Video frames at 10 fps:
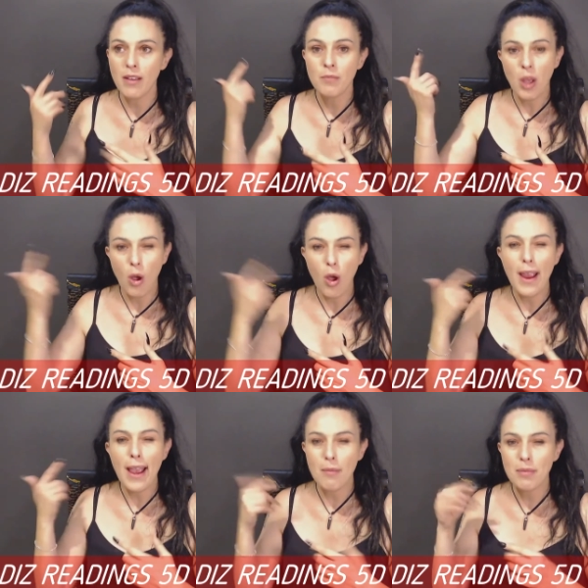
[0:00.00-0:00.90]
I
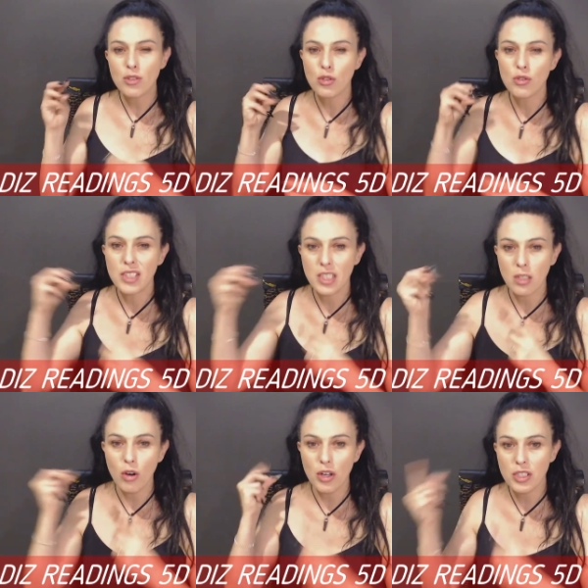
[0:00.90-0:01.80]
happened to
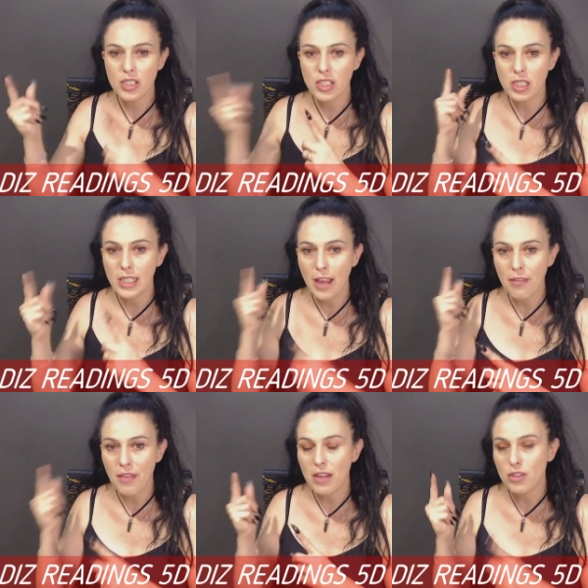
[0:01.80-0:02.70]
synchronistically at
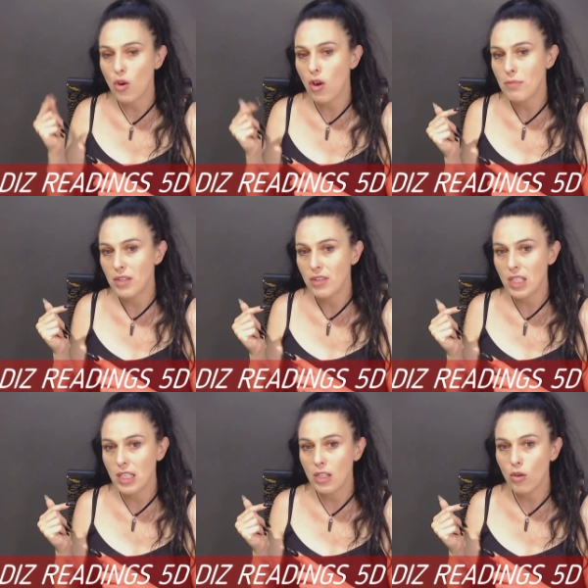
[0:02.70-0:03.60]
that time be
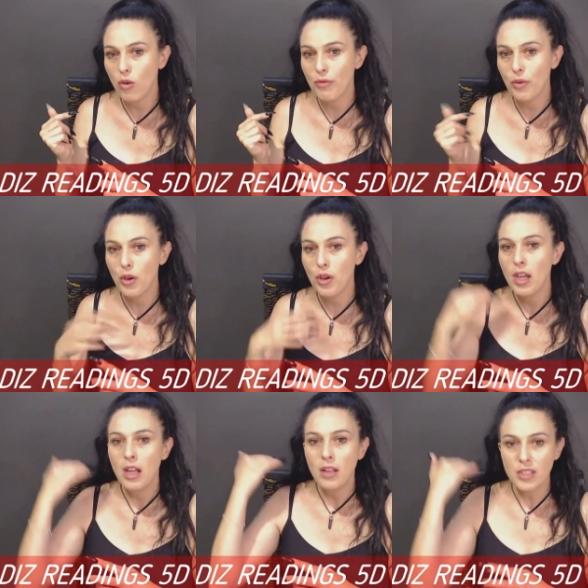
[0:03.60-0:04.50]
thinking of her.
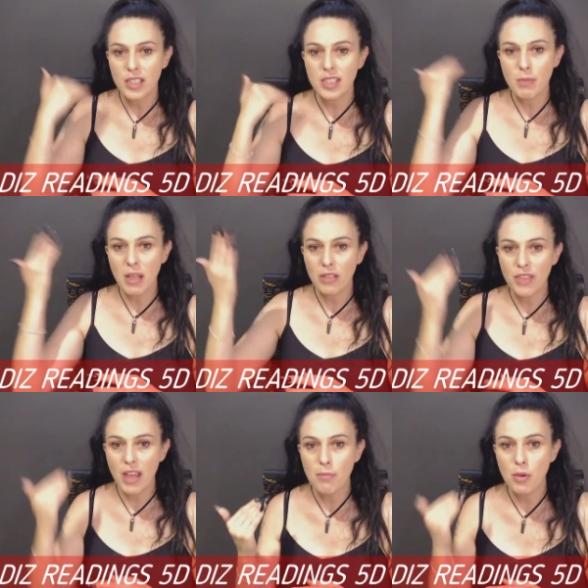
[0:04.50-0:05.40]
The smell of
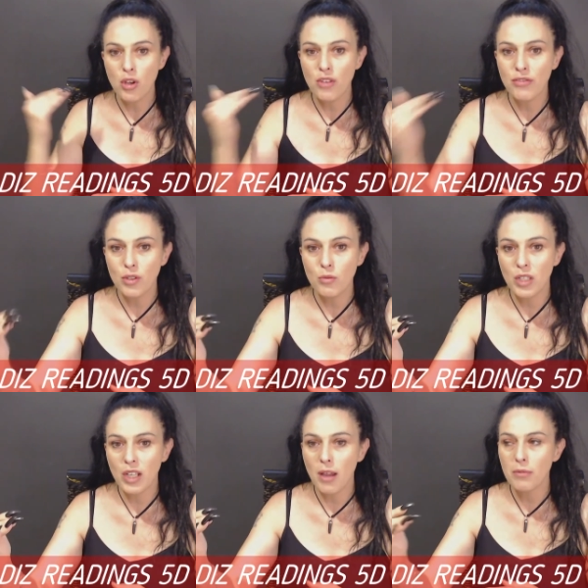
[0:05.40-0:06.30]
that perfume would
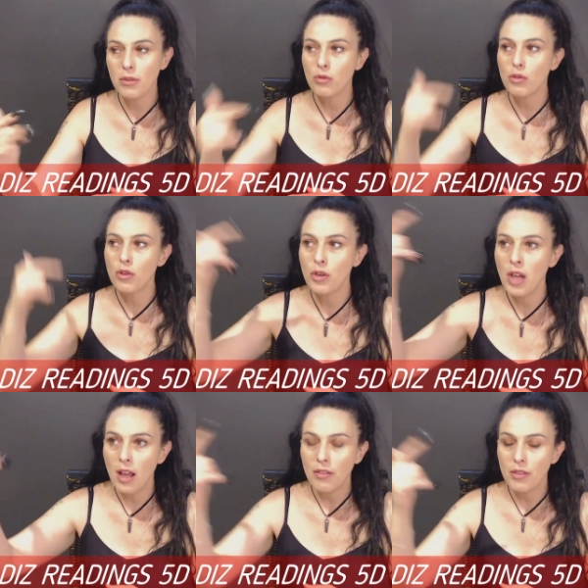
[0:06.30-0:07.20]
come through.
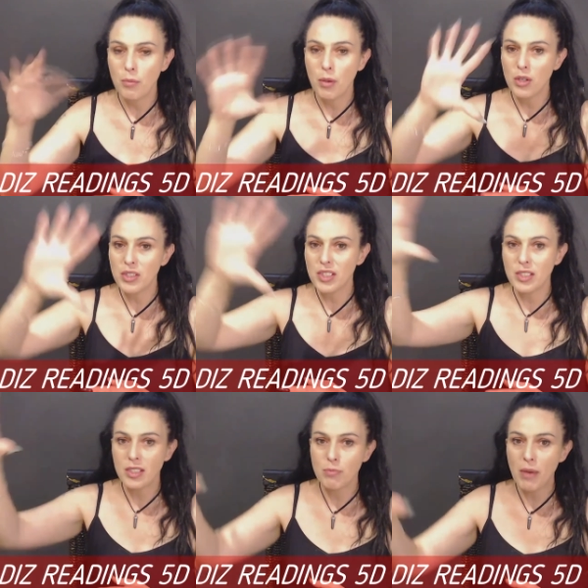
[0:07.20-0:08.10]
The
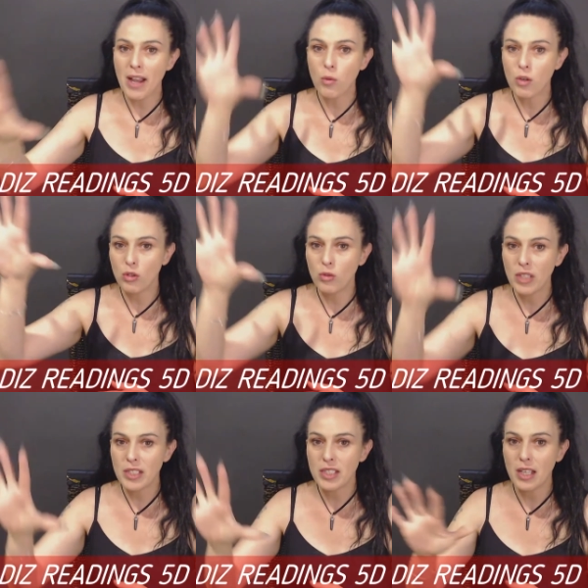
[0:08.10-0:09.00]
person's back would look
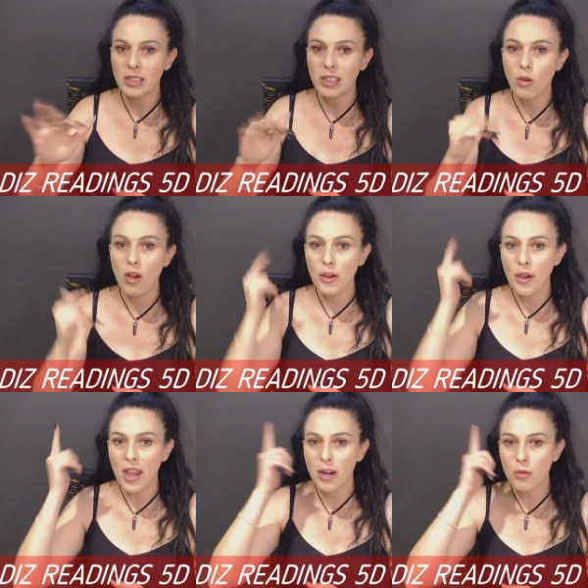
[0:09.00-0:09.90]
exactly like her,
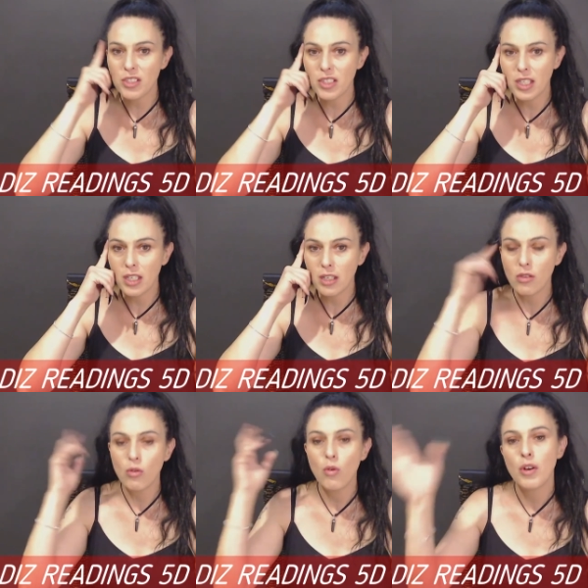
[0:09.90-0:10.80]
and I was thinking a
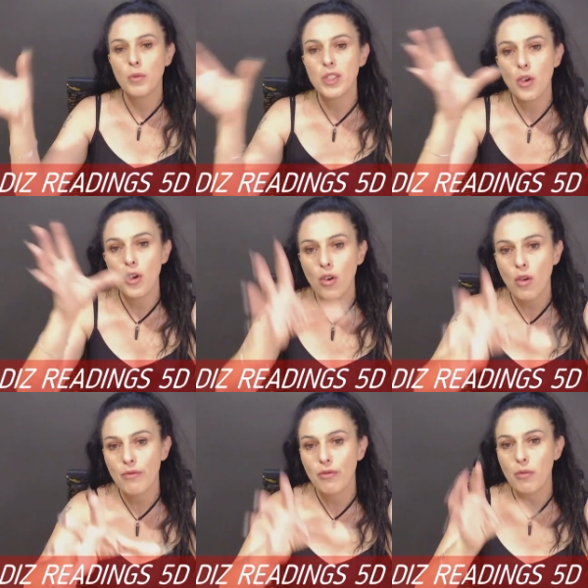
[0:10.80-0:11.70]
thought, and it was her
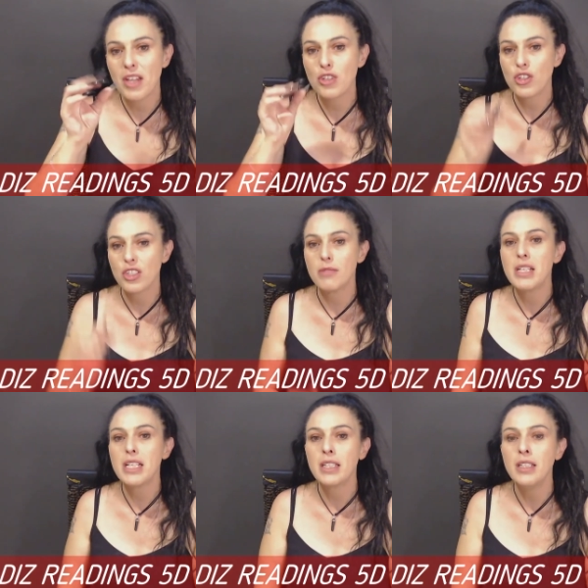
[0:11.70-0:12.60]
confirmation to
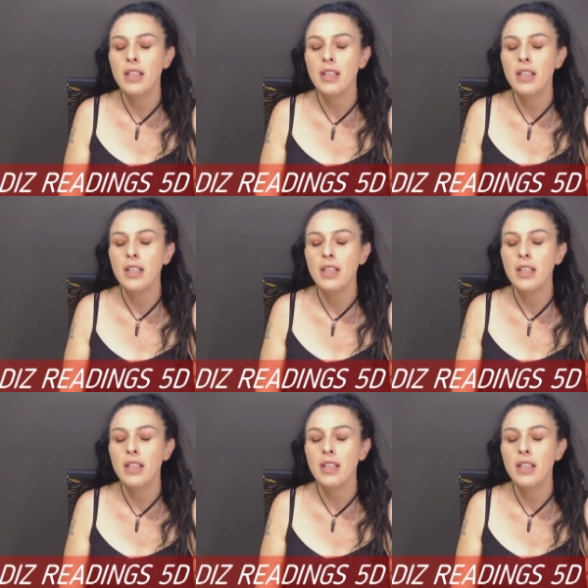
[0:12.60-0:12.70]
me